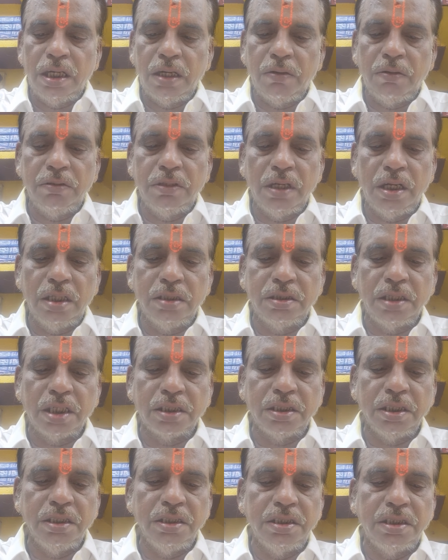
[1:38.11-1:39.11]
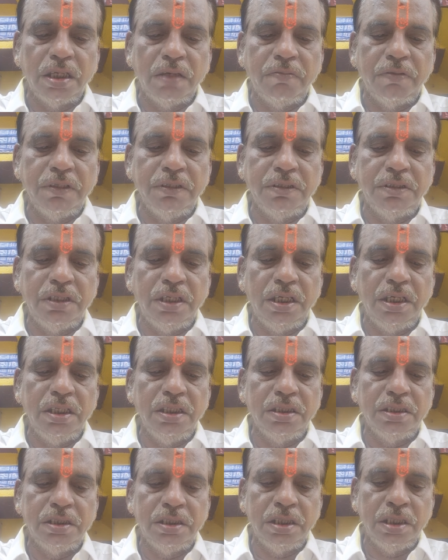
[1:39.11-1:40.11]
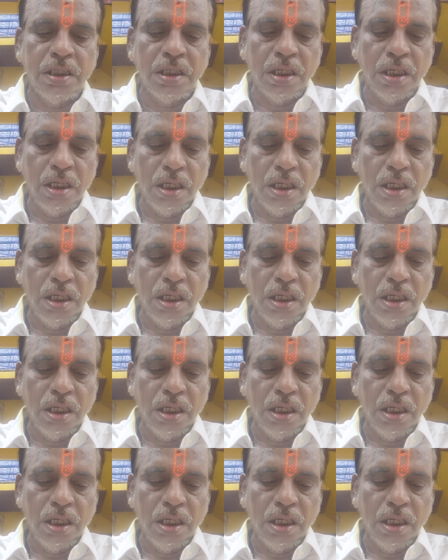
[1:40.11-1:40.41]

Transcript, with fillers: there the section 7 says,